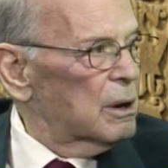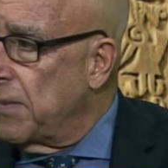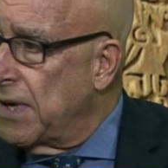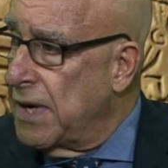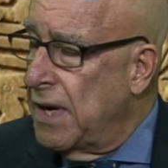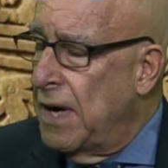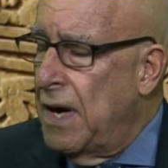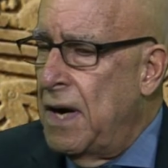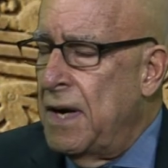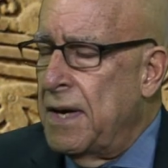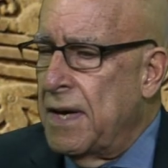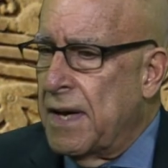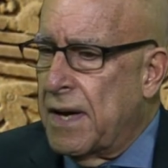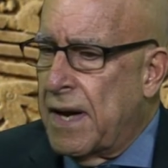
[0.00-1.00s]
bit.
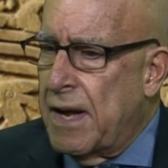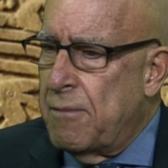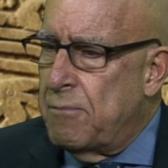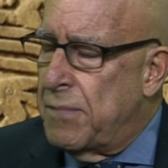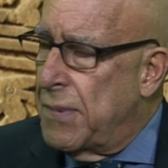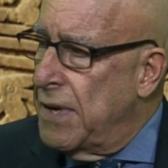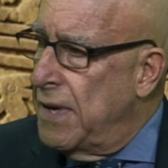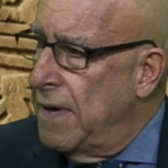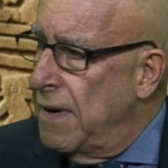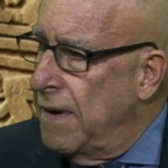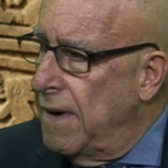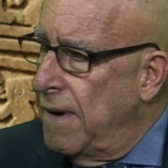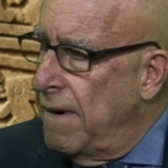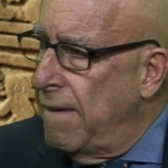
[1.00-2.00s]
Is this when you're 9,